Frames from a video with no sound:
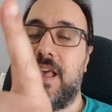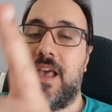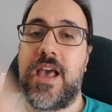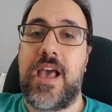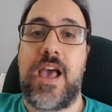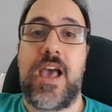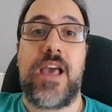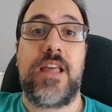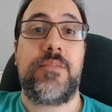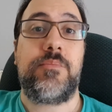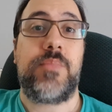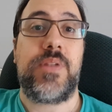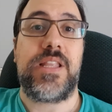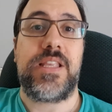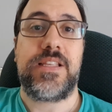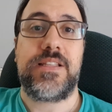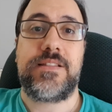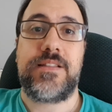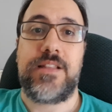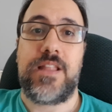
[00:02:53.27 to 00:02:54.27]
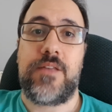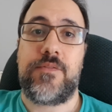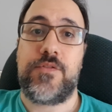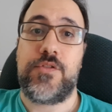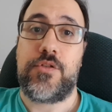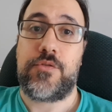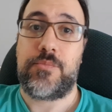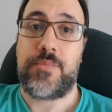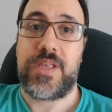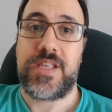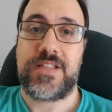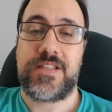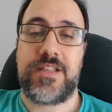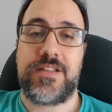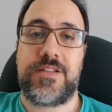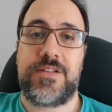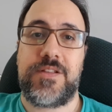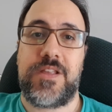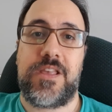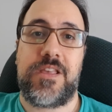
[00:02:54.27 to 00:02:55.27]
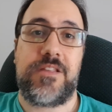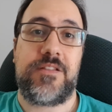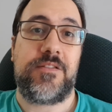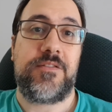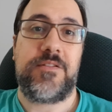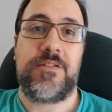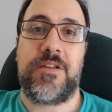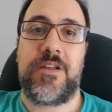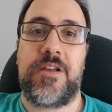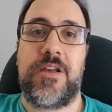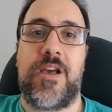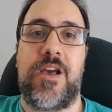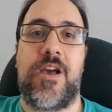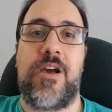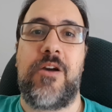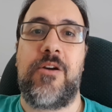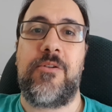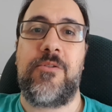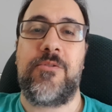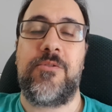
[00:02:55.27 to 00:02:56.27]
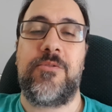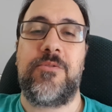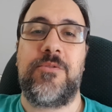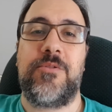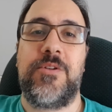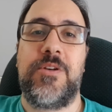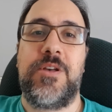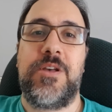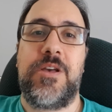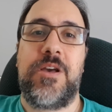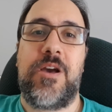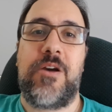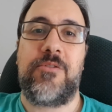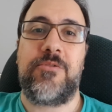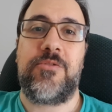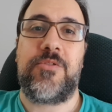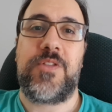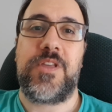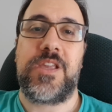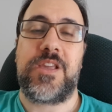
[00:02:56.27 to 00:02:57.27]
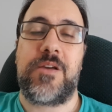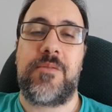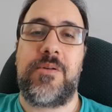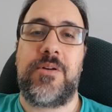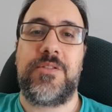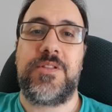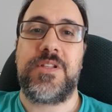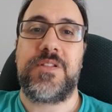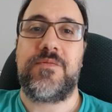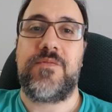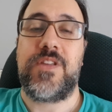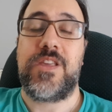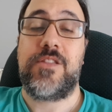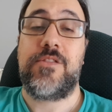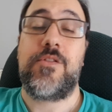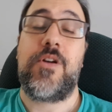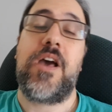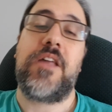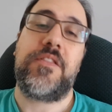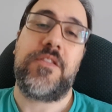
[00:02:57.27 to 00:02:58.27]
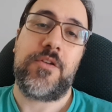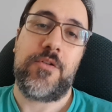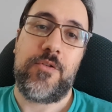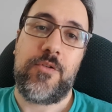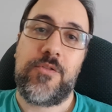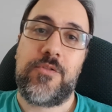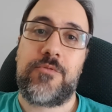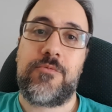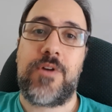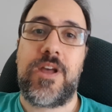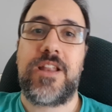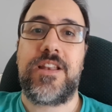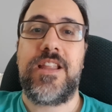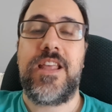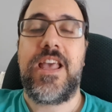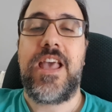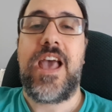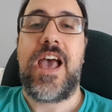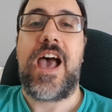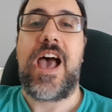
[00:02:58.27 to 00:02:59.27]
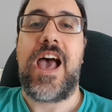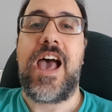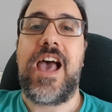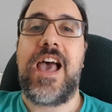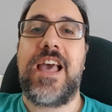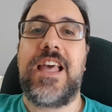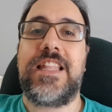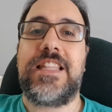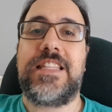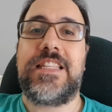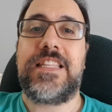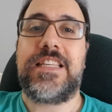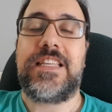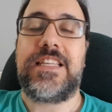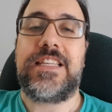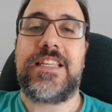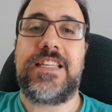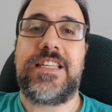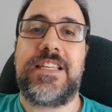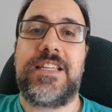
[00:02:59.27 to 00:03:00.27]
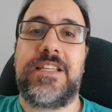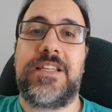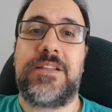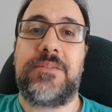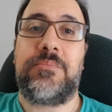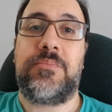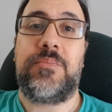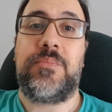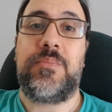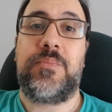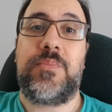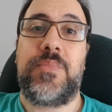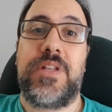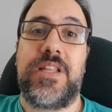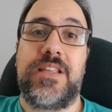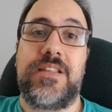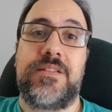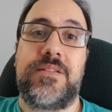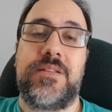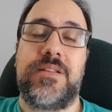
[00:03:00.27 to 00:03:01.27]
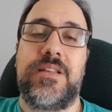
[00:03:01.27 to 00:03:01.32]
and please left your message saying how you think about this video and the other one, and please